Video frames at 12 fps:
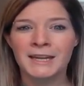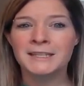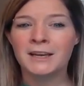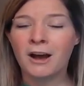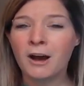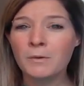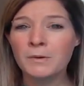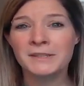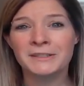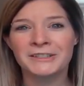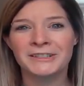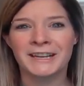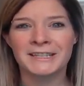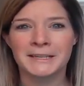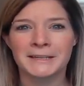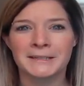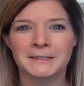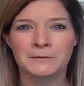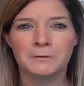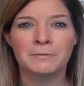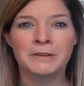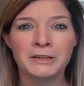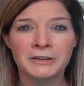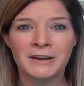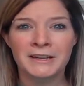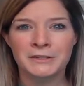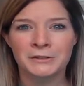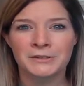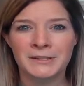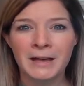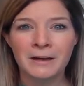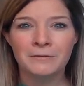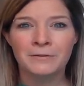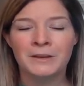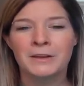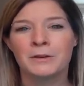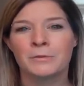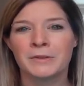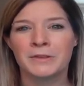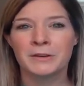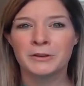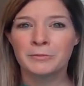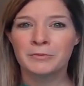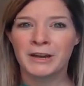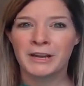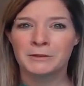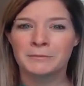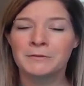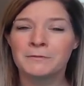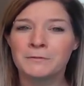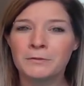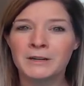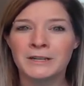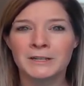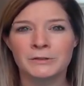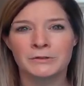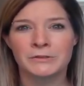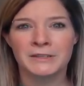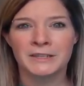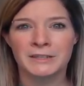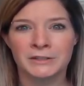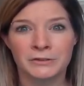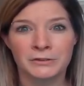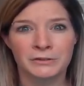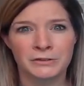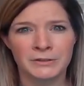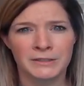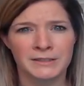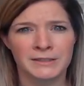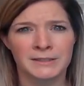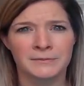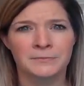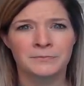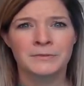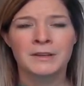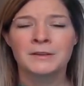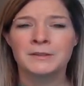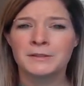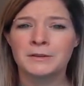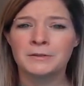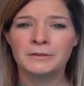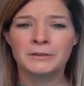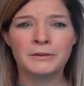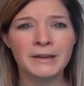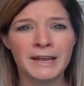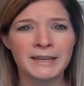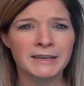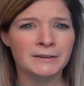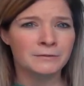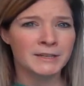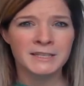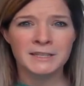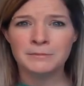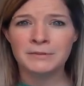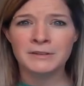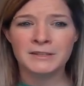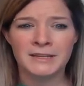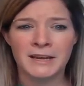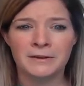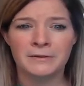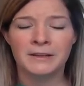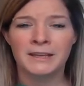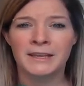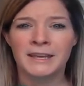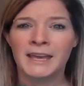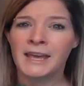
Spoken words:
It's always a good idea to familiarize yourself with a new product before introducing it to your students. So go ahead and read some books now.